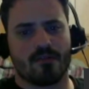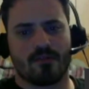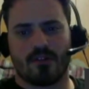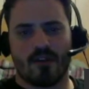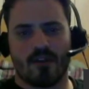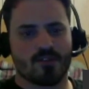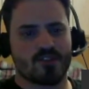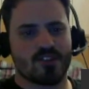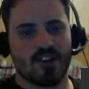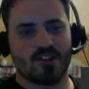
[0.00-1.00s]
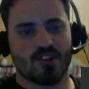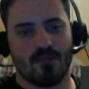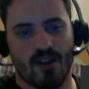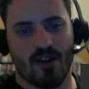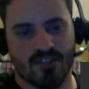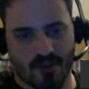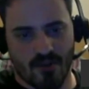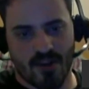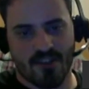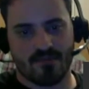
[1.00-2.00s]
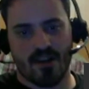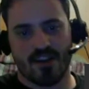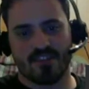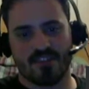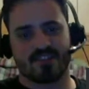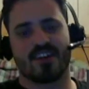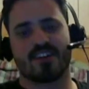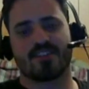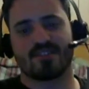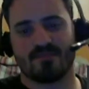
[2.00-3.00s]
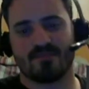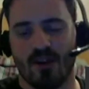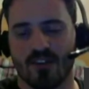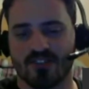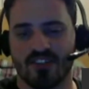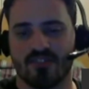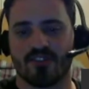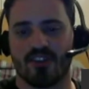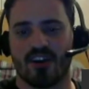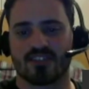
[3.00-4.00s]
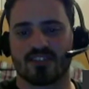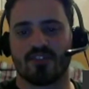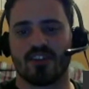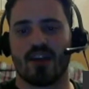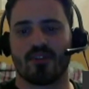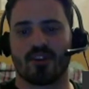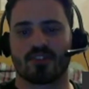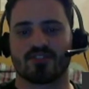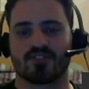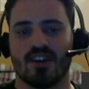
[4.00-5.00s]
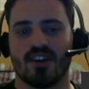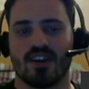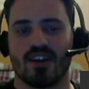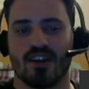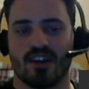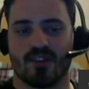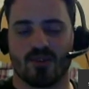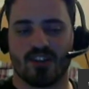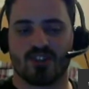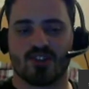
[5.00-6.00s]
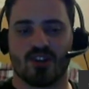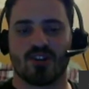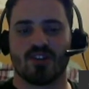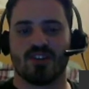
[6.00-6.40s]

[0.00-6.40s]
conversation amongst the greatest minds in science, policy, philosophy, ethics, and religion.